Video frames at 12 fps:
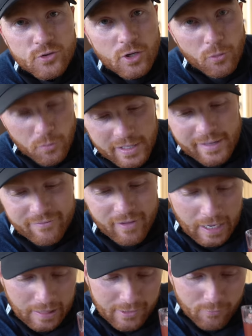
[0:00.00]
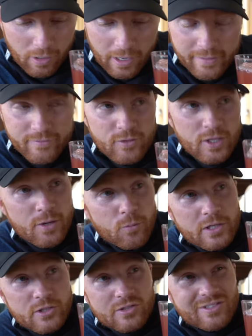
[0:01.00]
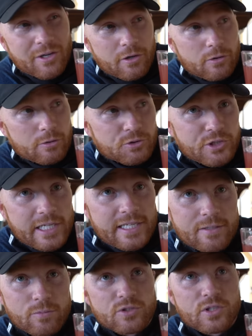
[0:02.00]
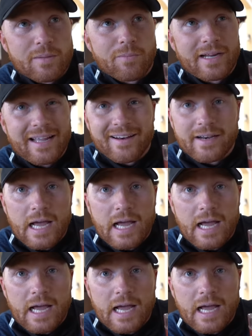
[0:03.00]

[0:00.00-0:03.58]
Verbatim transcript: So we have finally arrived, and we just did our little check-in, which they bring out an